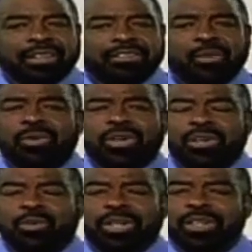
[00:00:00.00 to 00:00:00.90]
So
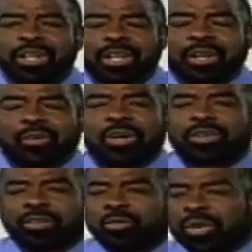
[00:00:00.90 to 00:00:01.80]
what?
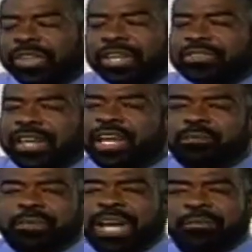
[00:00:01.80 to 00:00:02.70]
Well, would they
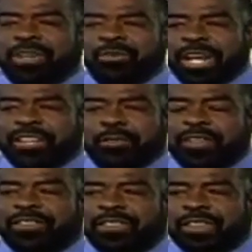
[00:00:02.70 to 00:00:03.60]
take payment
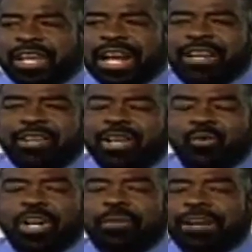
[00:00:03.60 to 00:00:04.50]
arrangements?
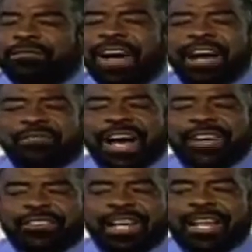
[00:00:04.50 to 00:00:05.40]
What about
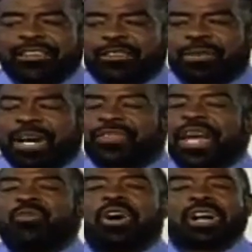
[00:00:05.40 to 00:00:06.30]
$5,000 a month?
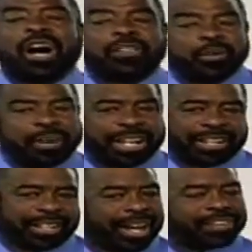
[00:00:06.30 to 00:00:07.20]
They want all the
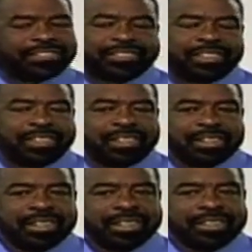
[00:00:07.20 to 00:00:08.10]
money, Les.
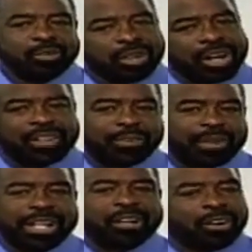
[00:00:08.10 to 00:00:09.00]
They want all the
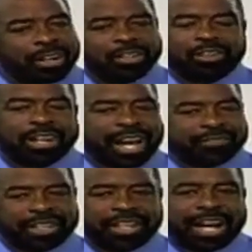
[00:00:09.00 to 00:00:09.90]
money, or you're going to
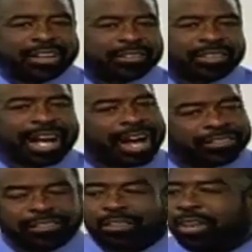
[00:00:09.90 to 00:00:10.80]
have to get out. The
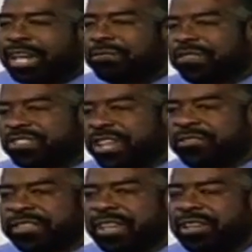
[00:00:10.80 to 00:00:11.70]
house is going up for
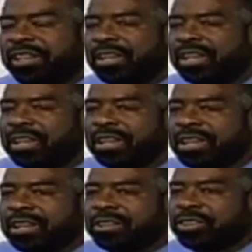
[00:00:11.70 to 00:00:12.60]
sheriff sale.
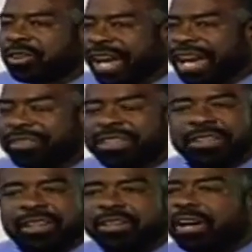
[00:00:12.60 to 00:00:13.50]
Do you have it?